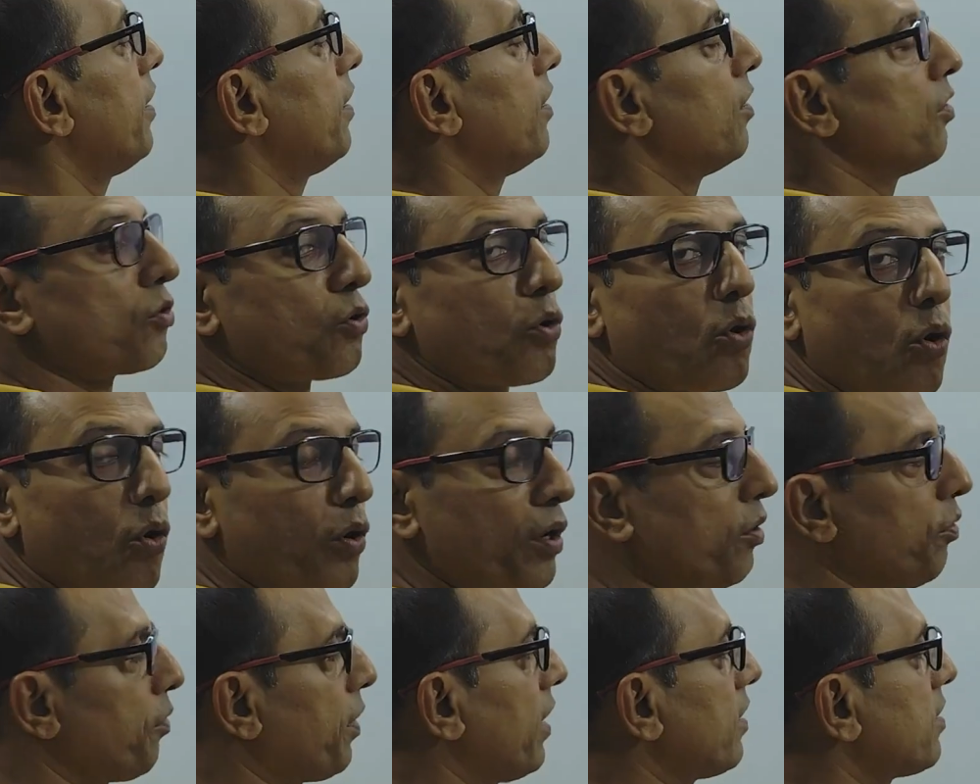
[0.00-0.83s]
row,
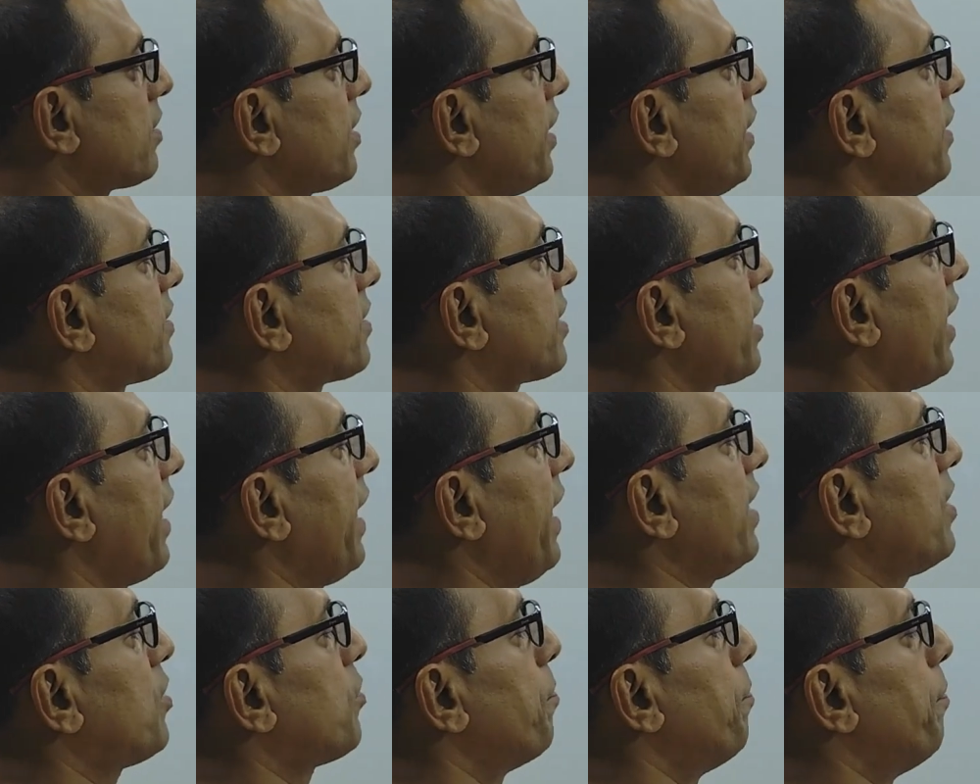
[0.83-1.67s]
you can see it's a
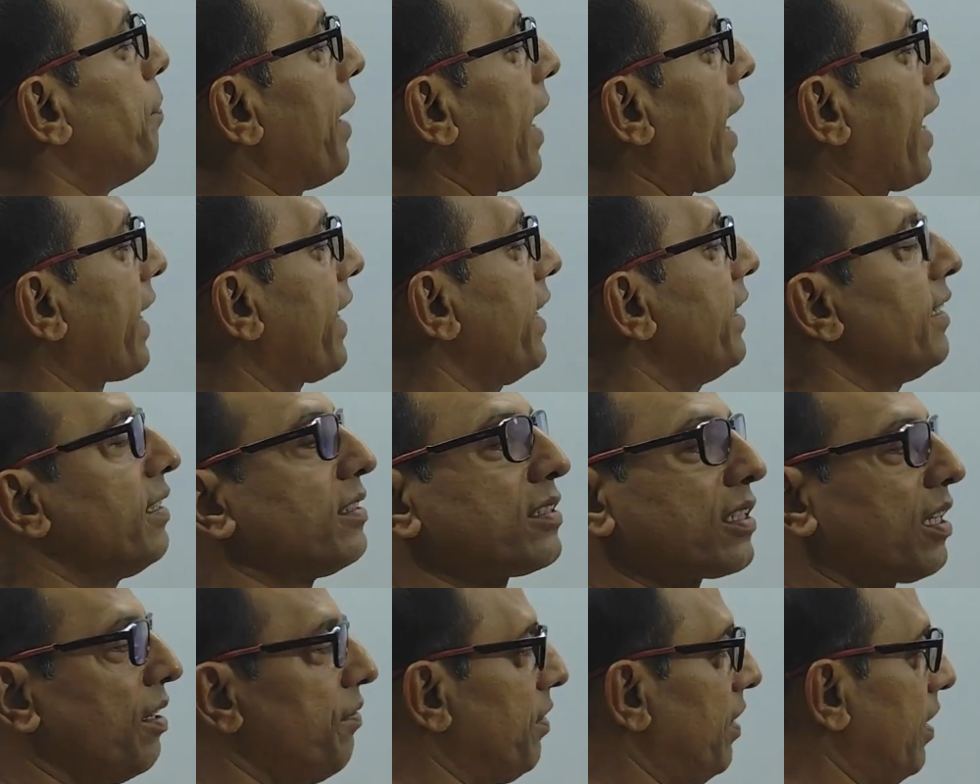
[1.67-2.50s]
age bracket
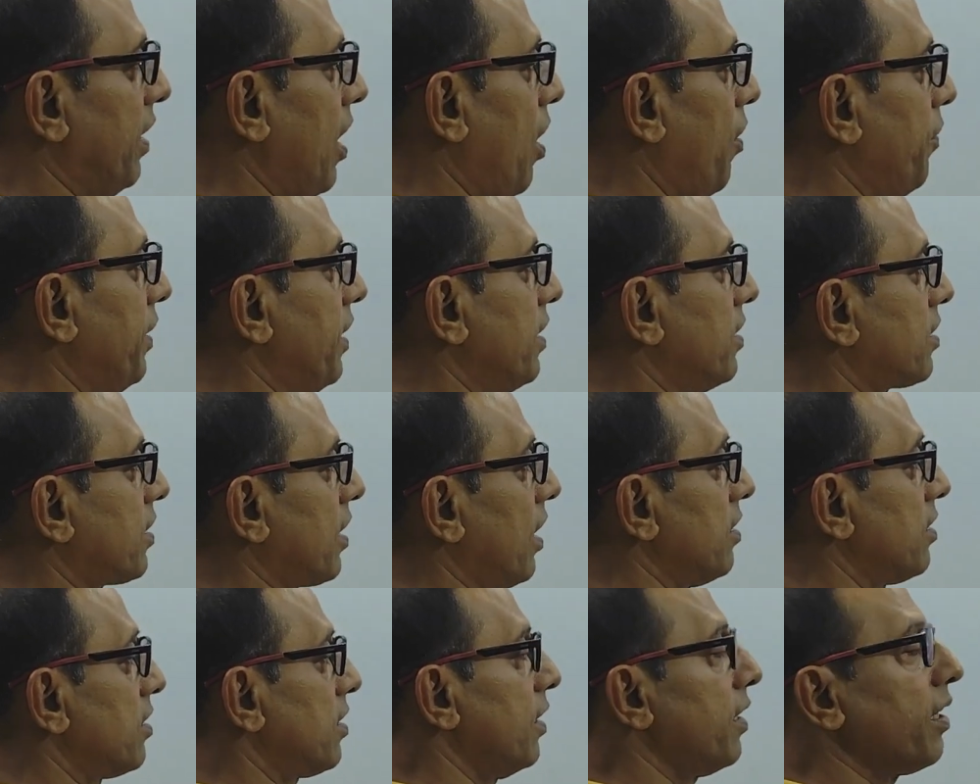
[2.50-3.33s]
is given. Now it is
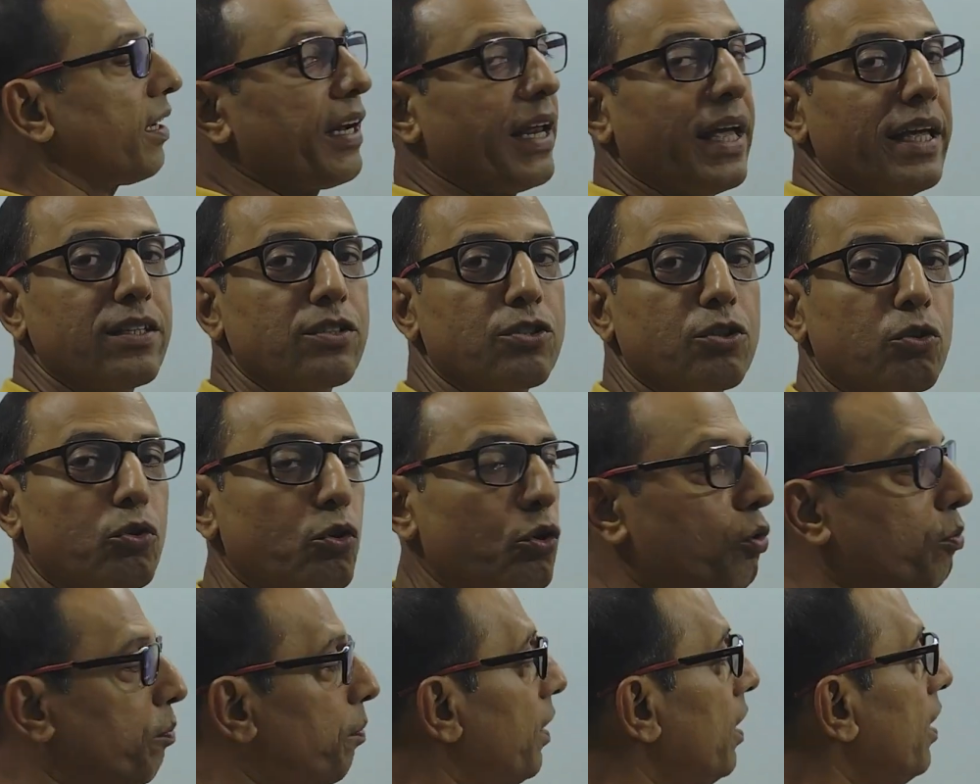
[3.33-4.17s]
considered age
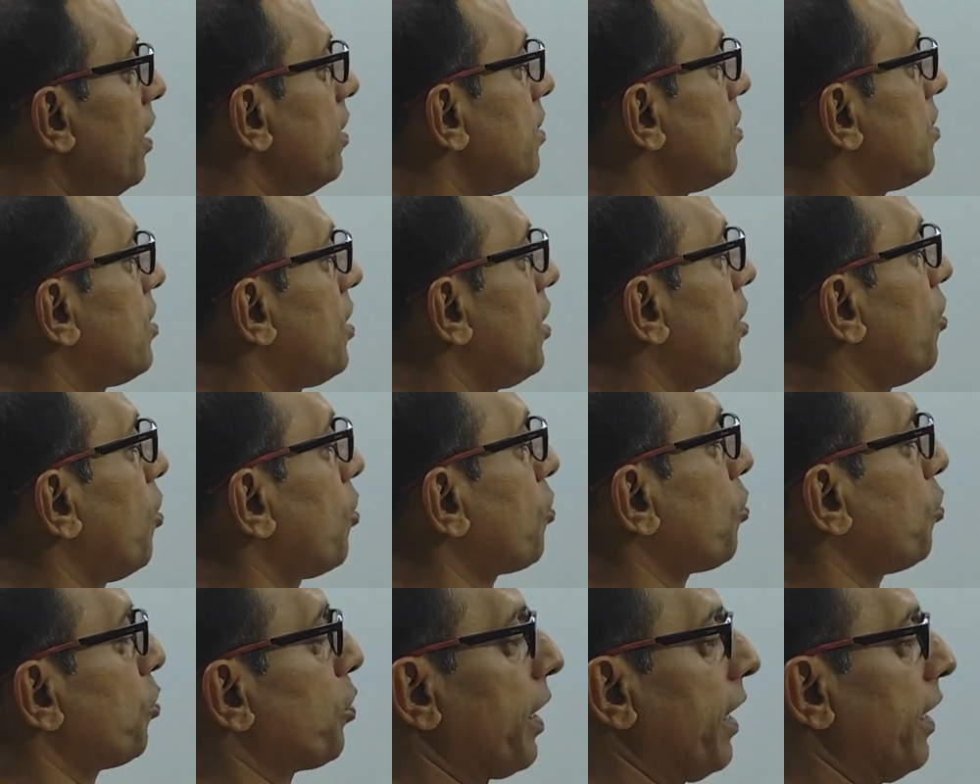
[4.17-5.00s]
group 0
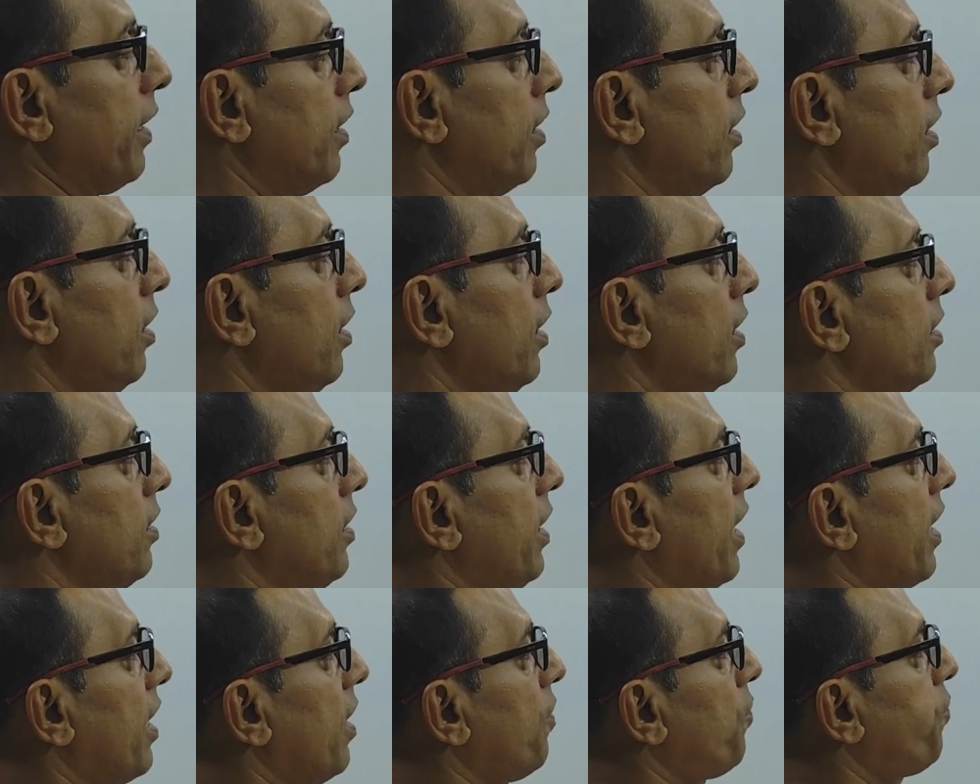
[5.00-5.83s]
to 10.
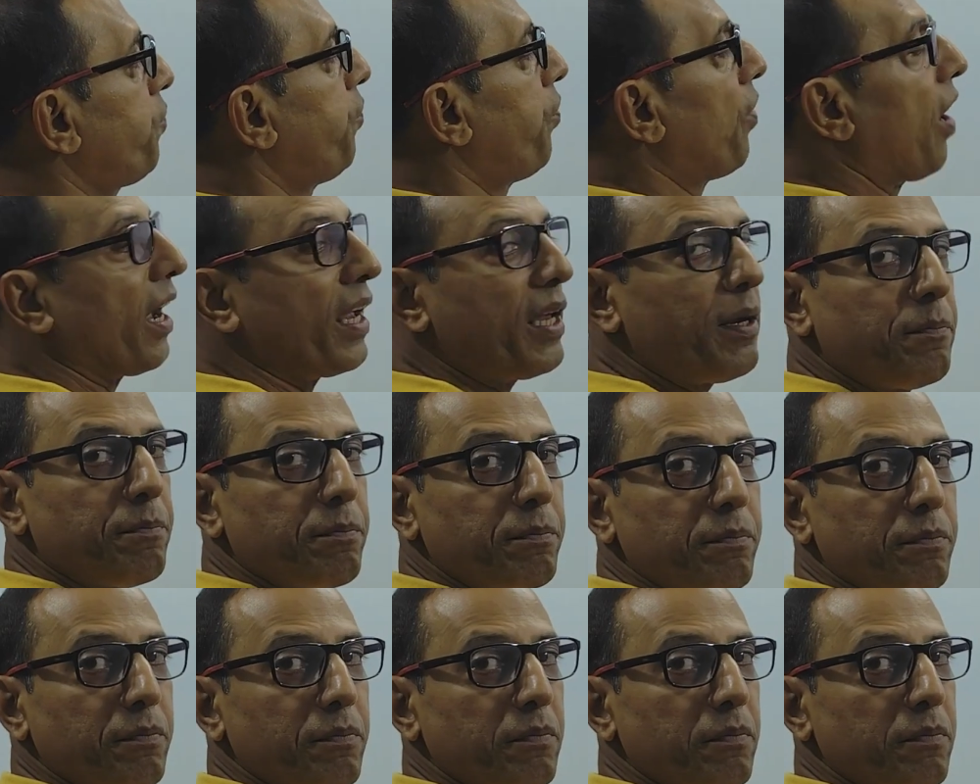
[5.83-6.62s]
There are five